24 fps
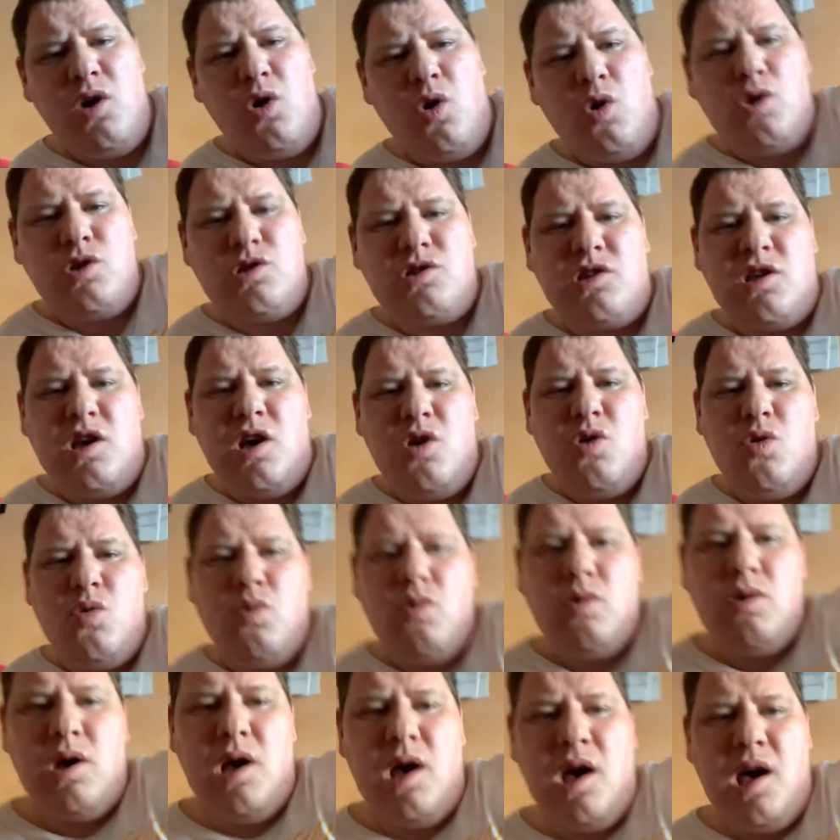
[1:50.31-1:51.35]

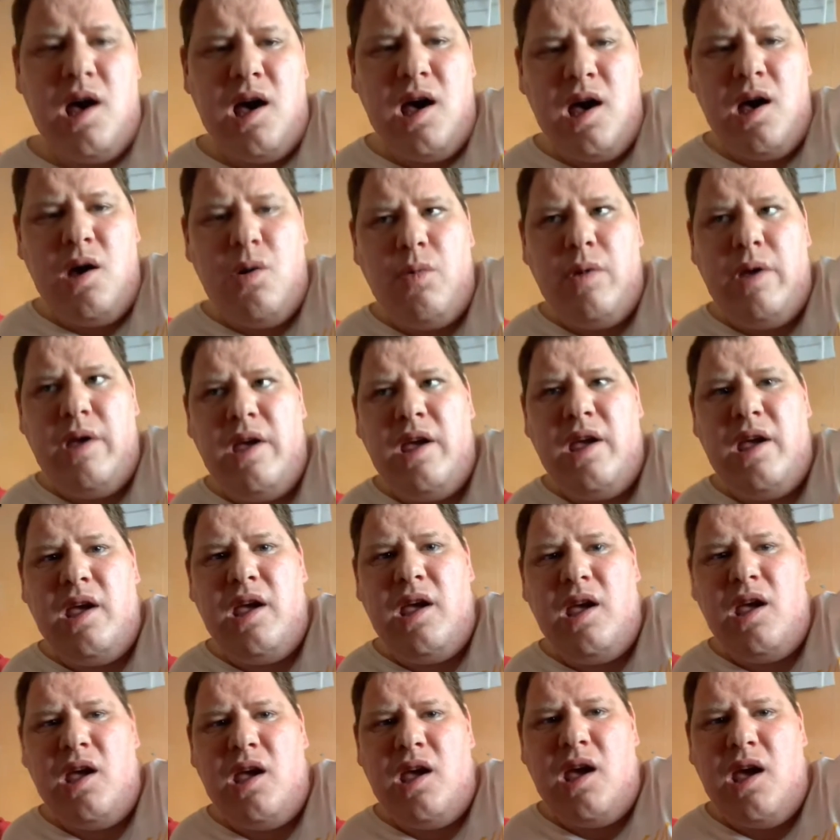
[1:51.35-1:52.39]
Also,
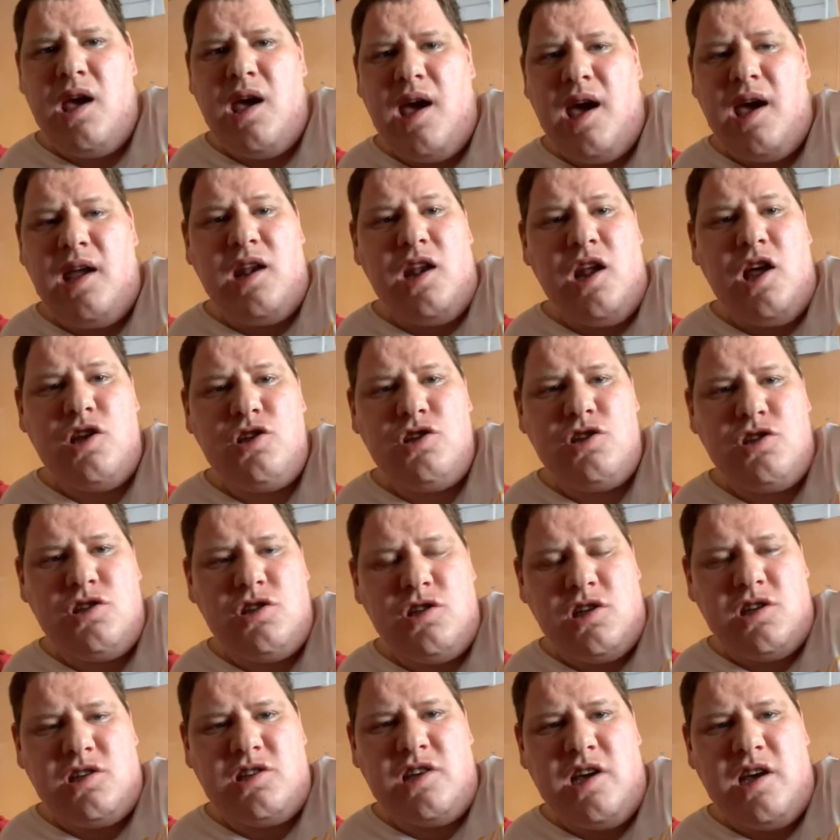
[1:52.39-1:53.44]
we had lunch,
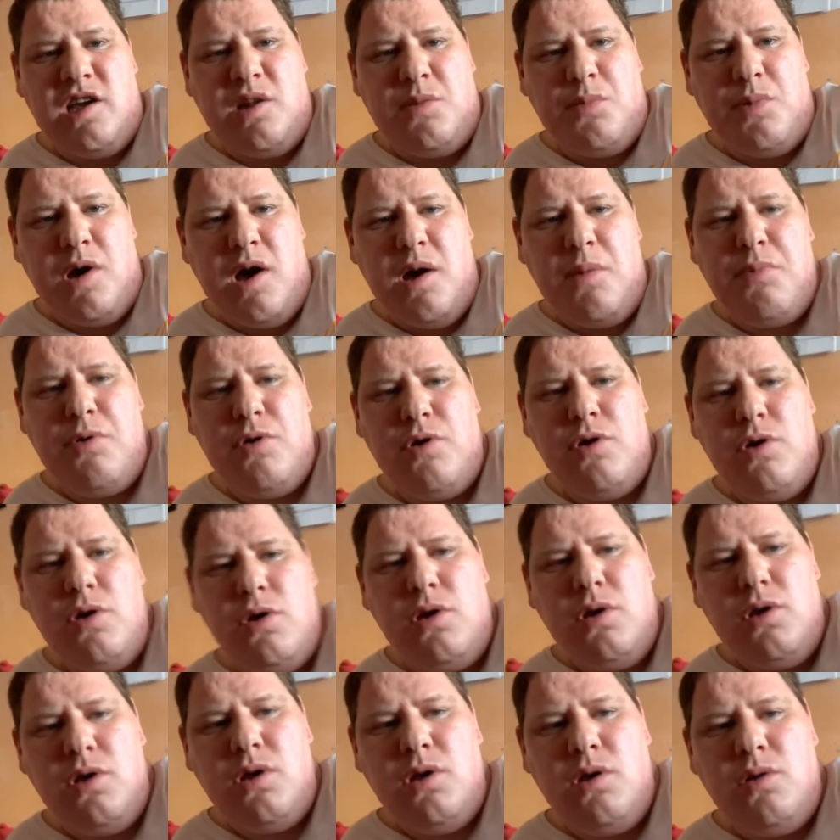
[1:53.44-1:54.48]
like I say, in a pub,
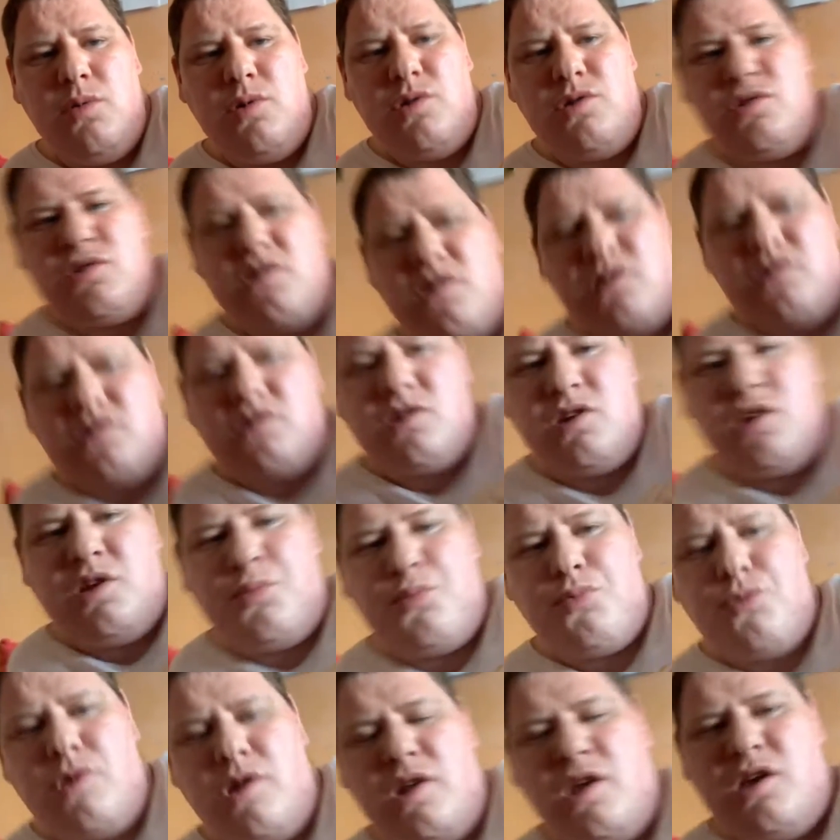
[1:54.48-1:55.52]
which is absolutely
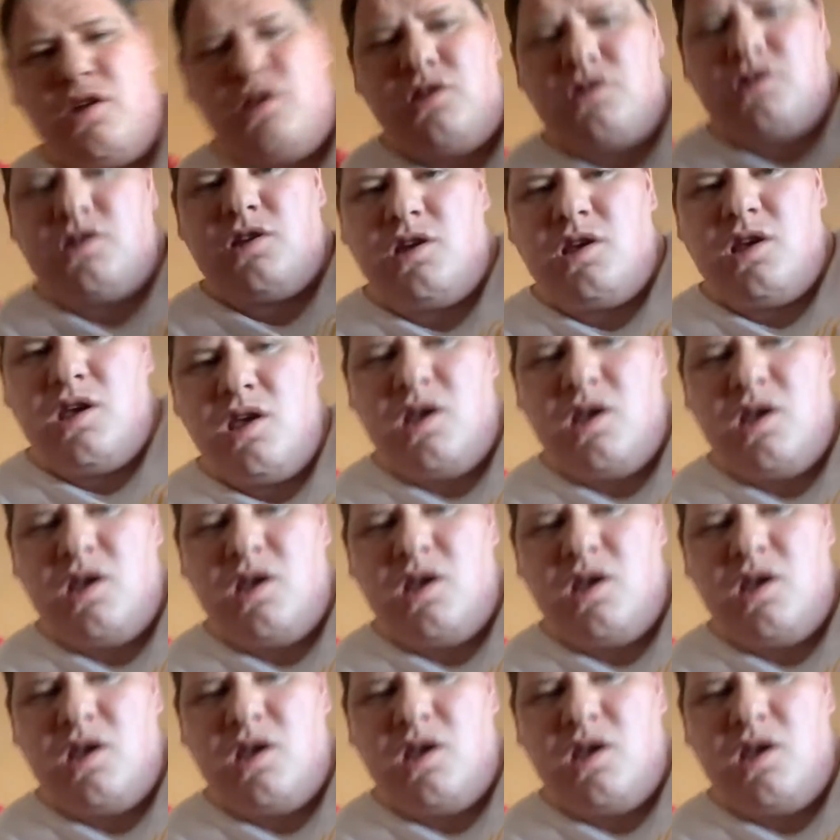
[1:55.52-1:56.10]
brilliant.